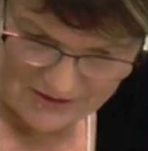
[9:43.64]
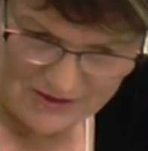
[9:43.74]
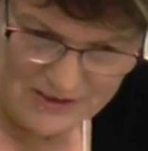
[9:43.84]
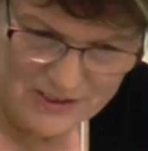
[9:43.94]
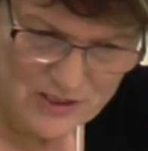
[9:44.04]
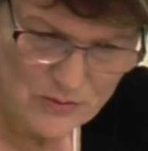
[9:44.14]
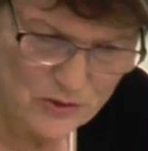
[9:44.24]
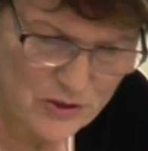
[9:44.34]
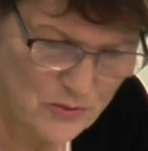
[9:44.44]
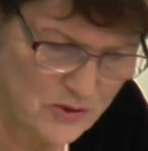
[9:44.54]
And as he
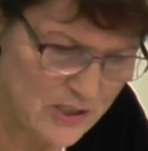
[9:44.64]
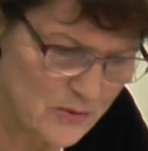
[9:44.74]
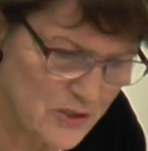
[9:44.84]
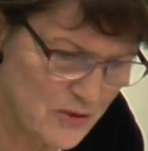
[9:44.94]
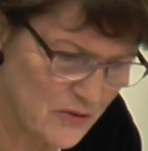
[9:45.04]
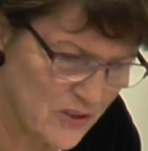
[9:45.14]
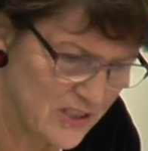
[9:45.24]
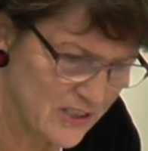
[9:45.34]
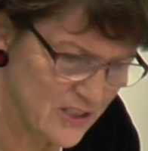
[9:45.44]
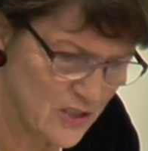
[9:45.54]
was when he was
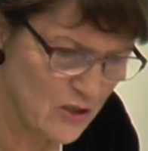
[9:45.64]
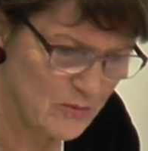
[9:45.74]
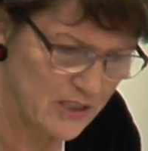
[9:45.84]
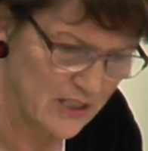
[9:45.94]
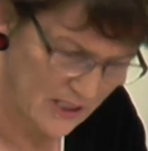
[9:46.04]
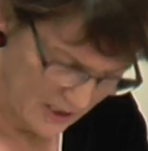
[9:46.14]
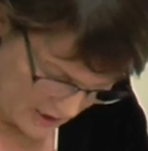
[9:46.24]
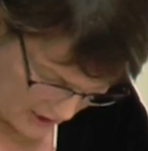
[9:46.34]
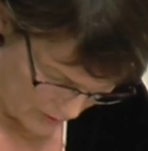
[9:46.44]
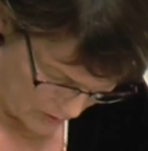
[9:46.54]
fighting as Tommy Gale, he had a